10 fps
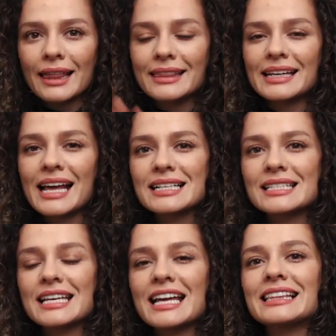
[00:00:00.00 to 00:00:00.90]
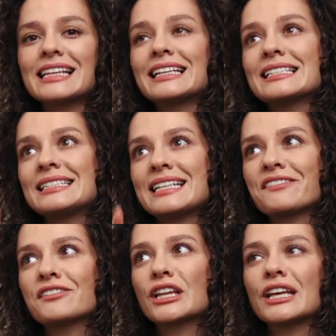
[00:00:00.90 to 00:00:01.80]
The next thing that is
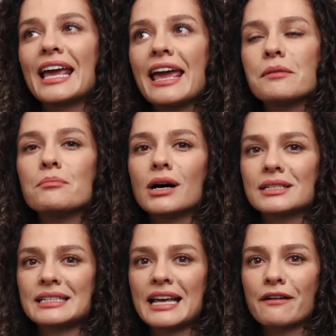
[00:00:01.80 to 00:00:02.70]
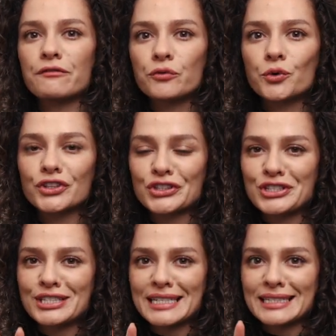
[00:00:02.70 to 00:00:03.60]
definitely a must-have for
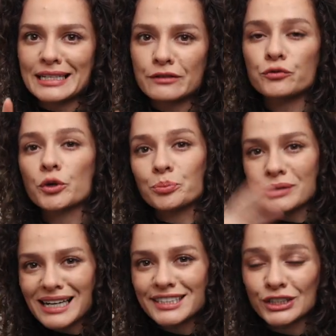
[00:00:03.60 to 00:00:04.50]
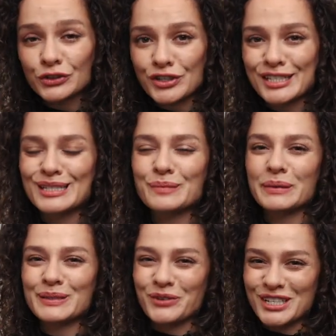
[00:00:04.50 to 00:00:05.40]
this season, for practical reasons,
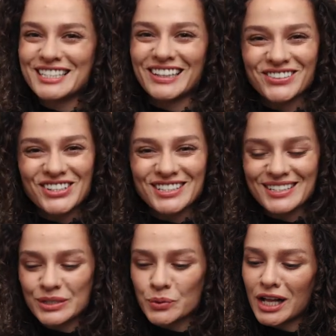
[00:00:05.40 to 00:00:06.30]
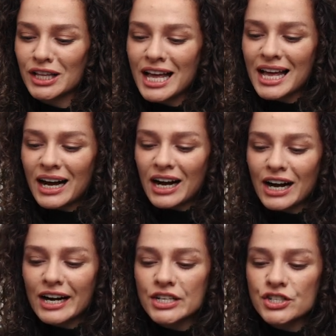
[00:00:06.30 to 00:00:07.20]
but for style reasons as well,
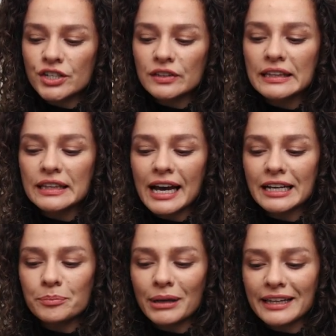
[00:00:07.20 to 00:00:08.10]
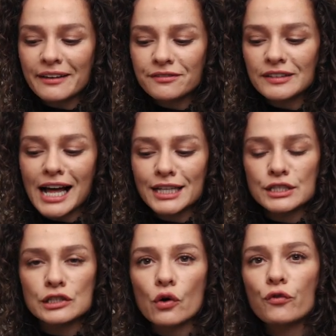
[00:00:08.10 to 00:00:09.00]
are Shearling lined ballet
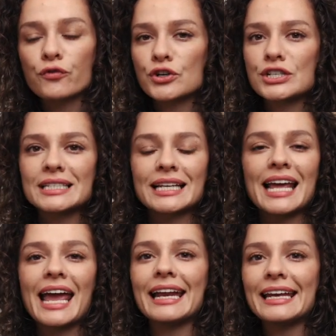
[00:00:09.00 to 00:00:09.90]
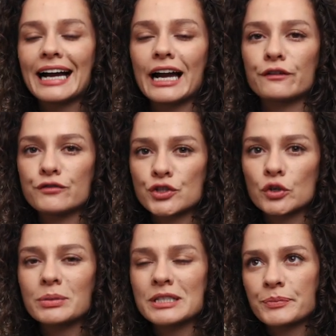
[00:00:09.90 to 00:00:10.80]
flats, loafers, and any kind of
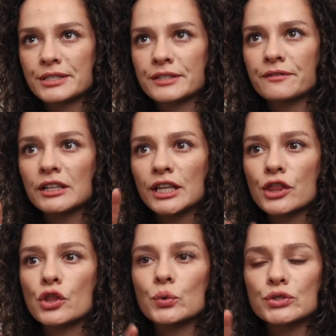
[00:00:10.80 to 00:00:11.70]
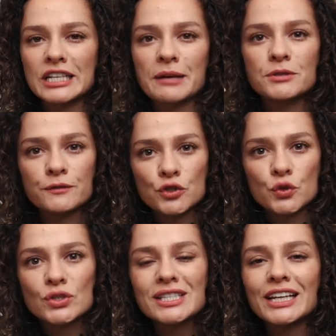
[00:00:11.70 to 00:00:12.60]
shoe, but specifically those types of
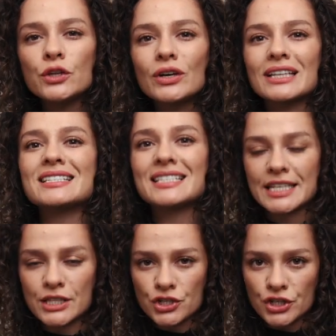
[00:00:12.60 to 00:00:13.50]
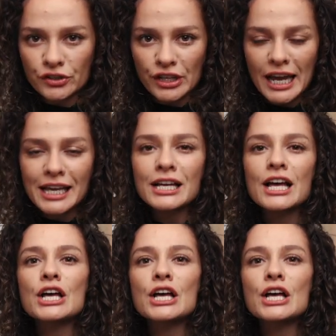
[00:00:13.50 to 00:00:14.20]
shoes that you can see the Shearling in.